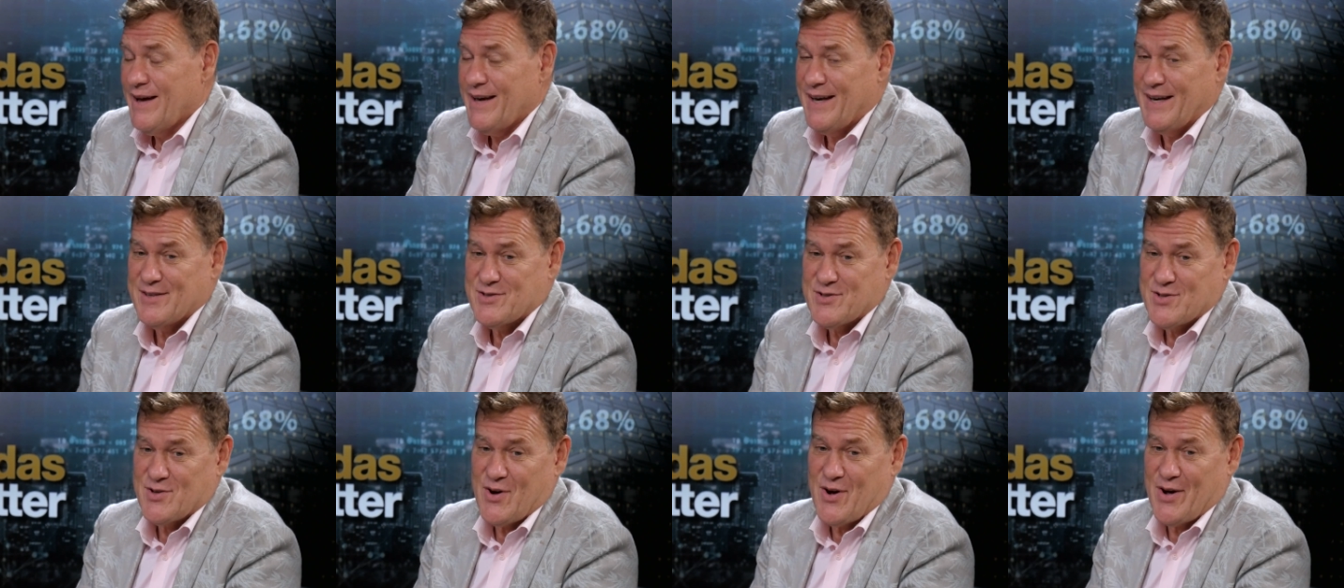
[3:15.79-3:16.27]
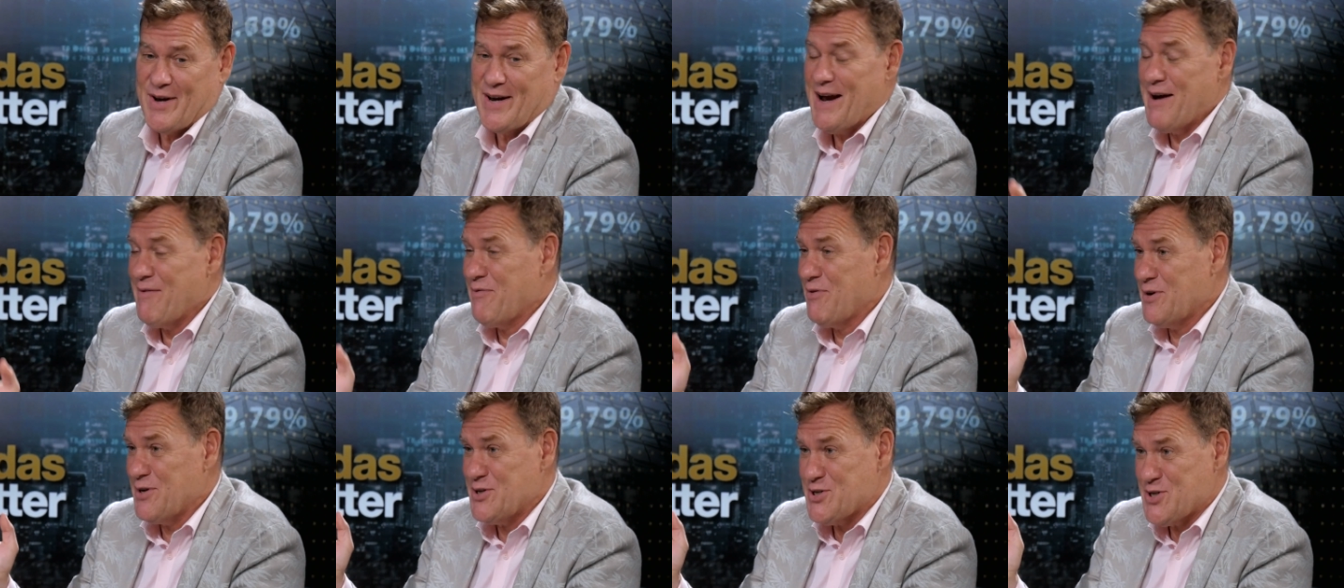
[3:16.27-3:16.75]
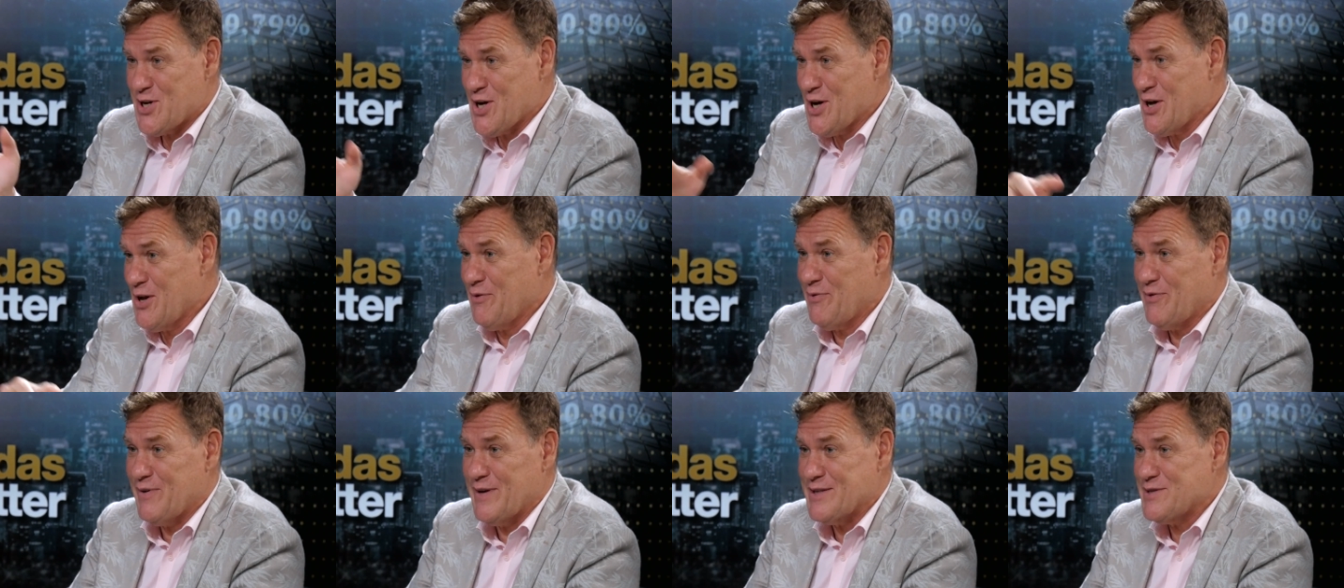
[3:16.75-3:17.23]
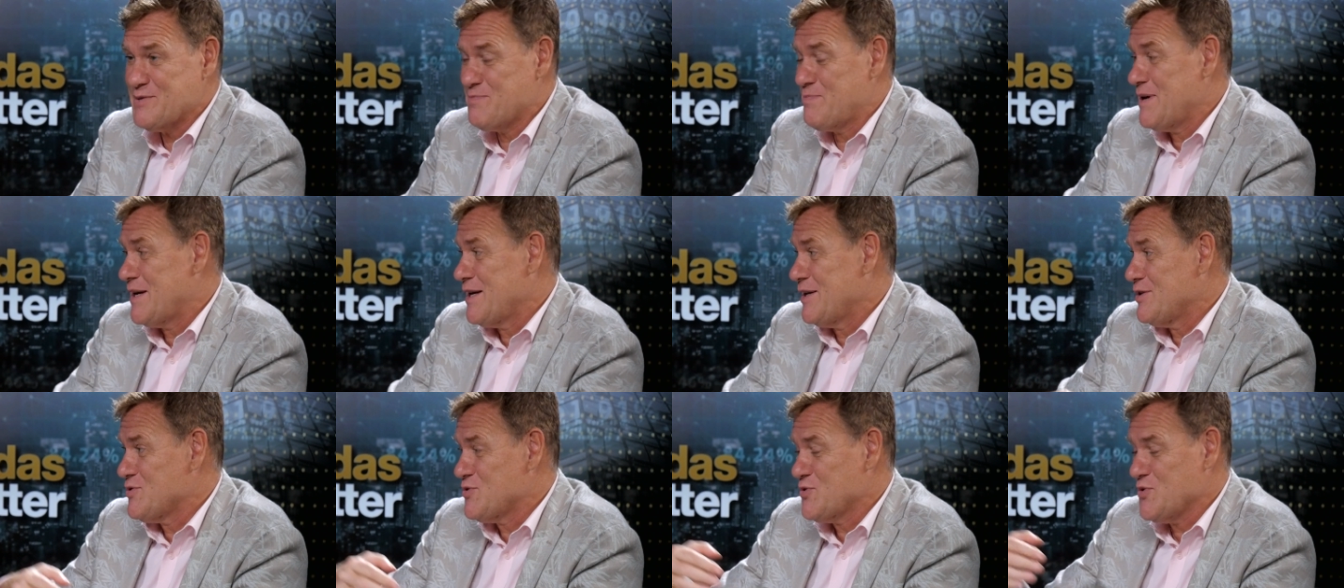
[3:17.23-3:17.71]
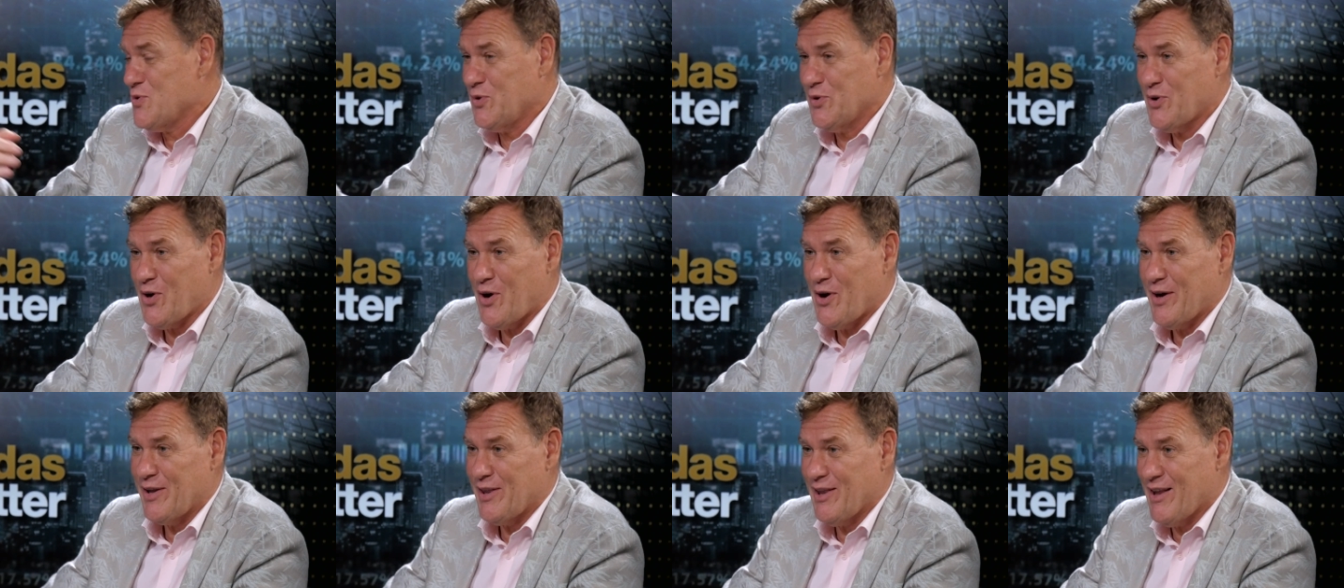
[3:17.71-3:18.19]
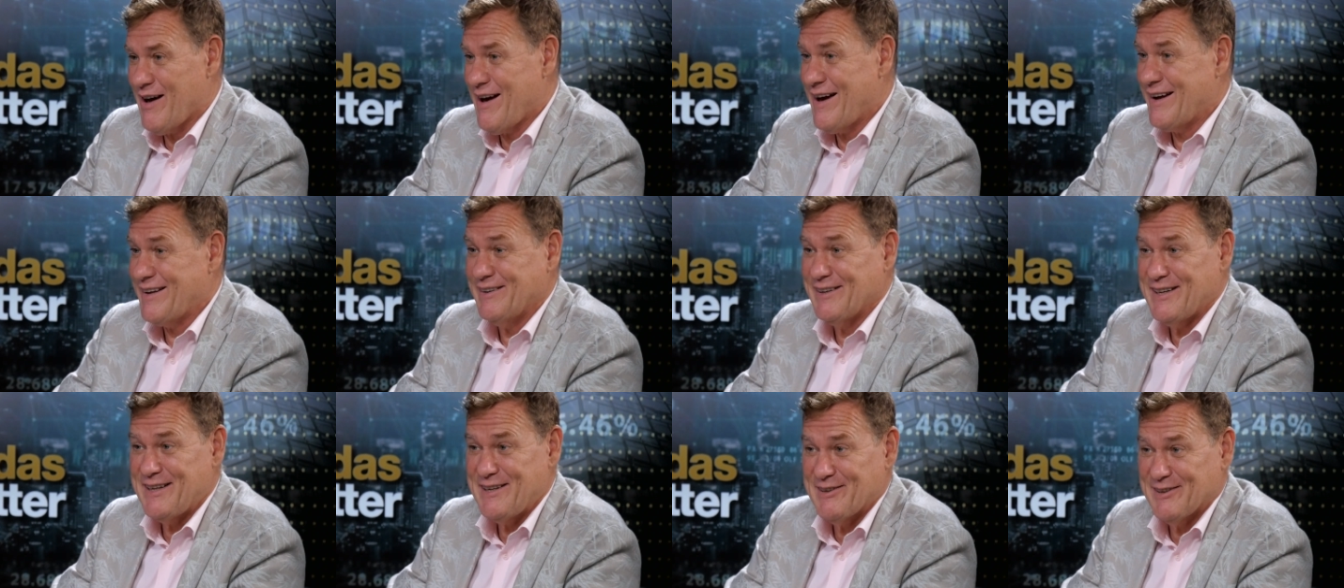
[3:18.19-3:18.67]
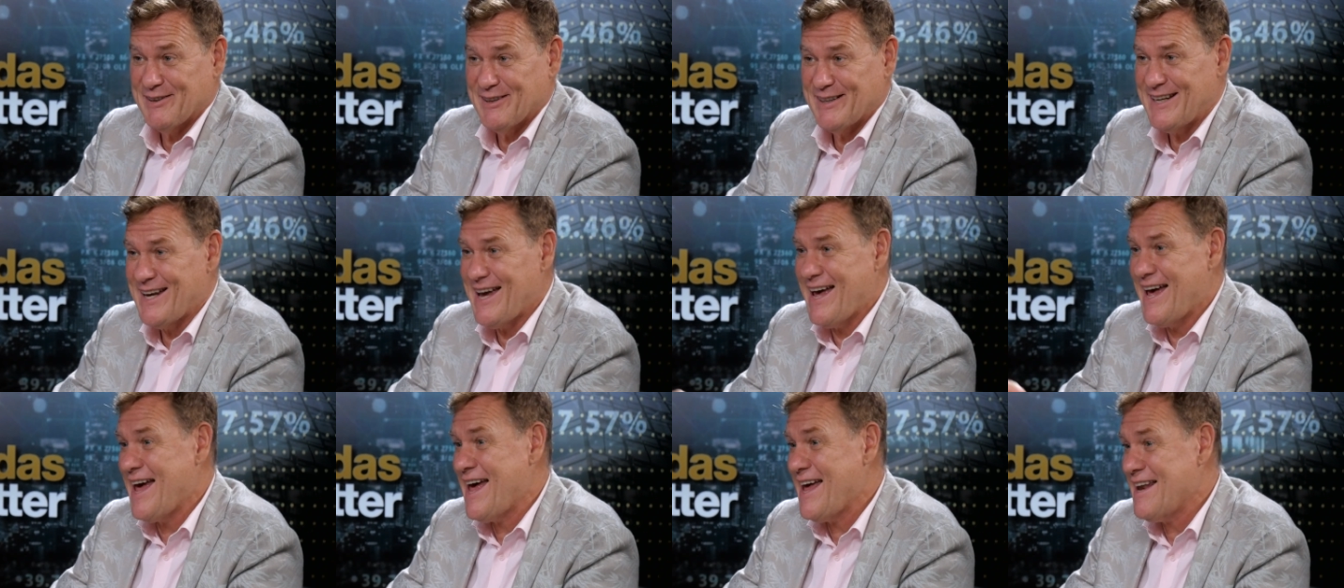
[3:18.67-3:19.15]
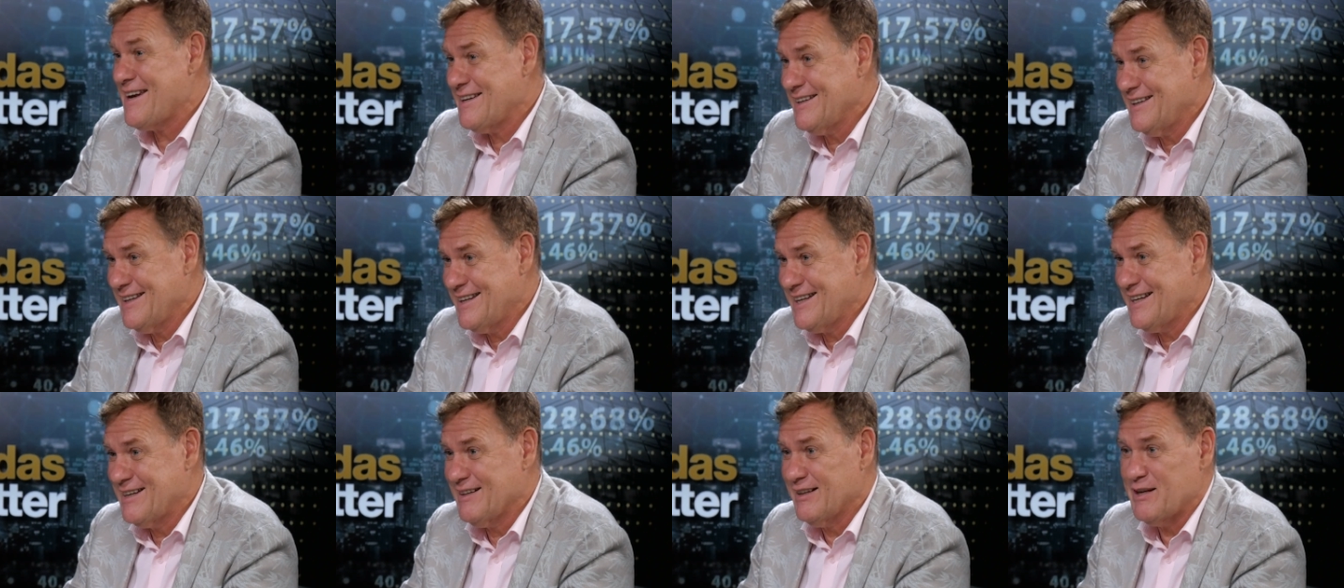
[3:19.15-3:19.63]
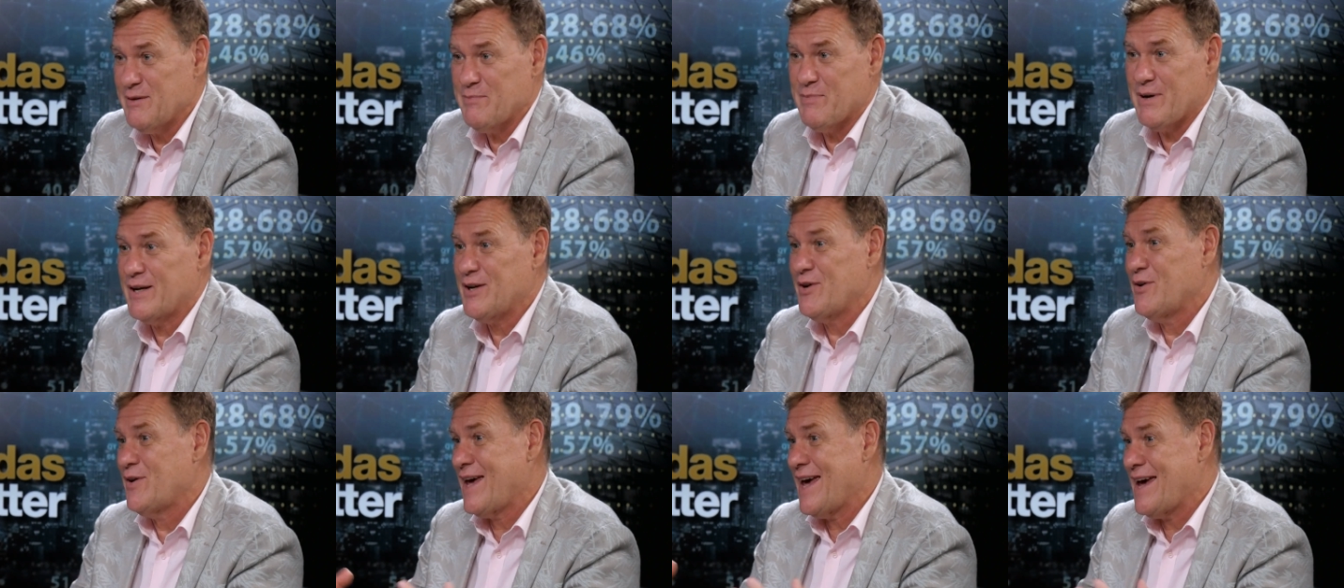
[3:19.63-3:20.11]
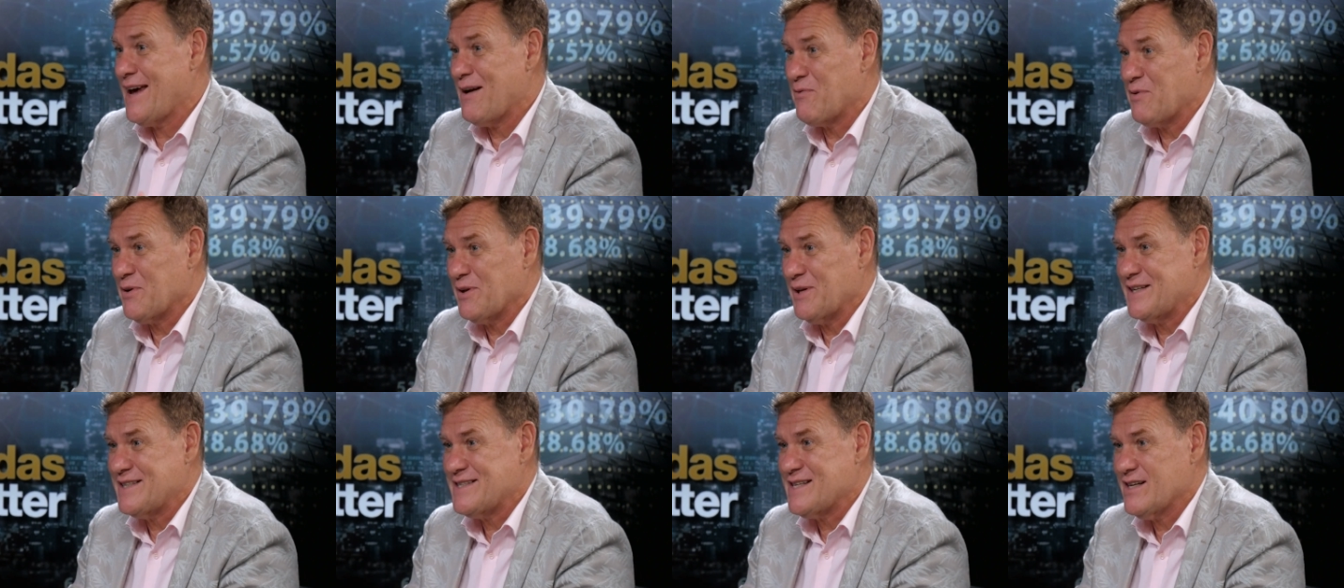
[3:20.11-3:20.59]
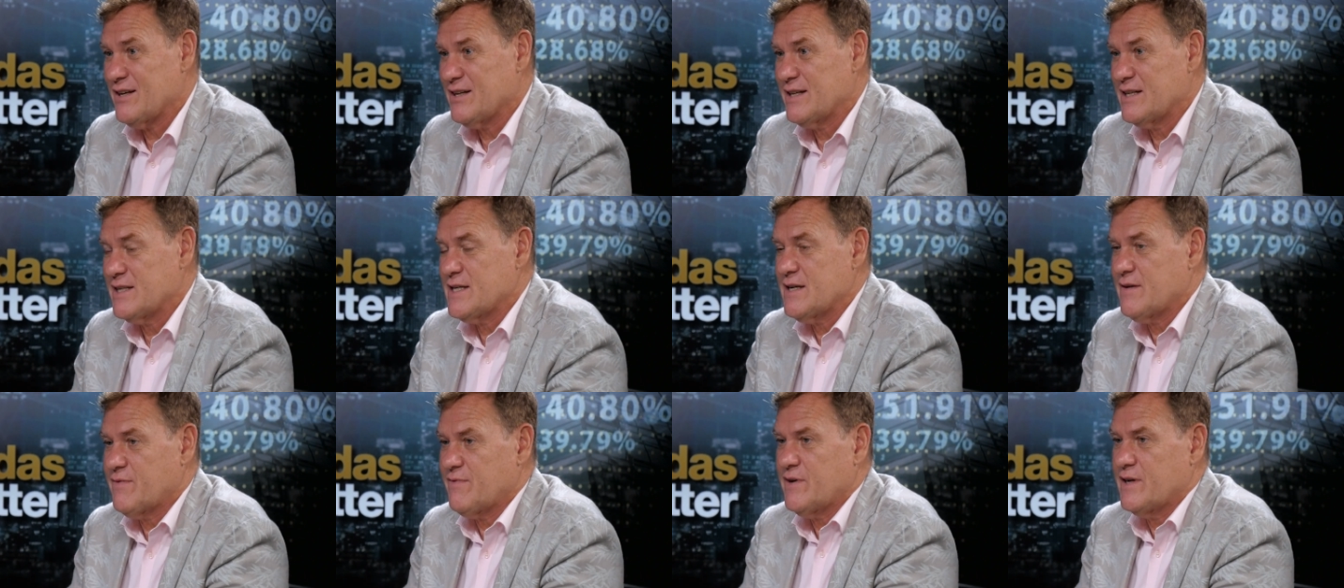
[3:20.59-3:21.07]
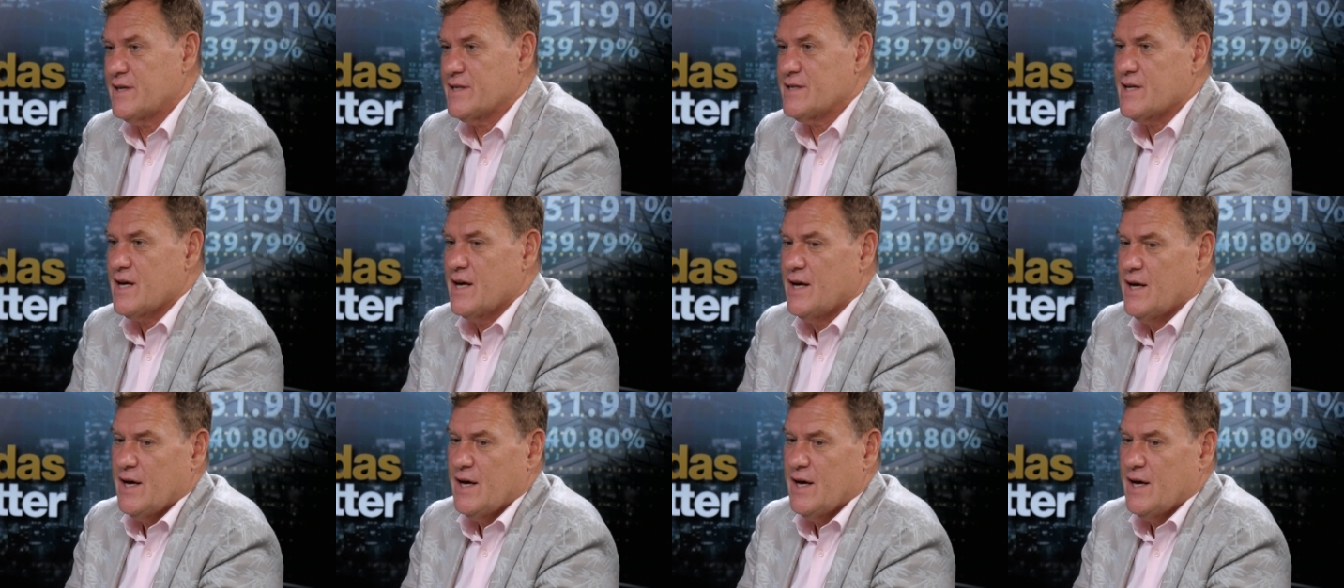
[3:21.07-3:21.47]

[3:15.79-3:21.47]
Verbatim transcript: It's on every shelf. It's being sold online legally and illegally, but you can't really tell the difference.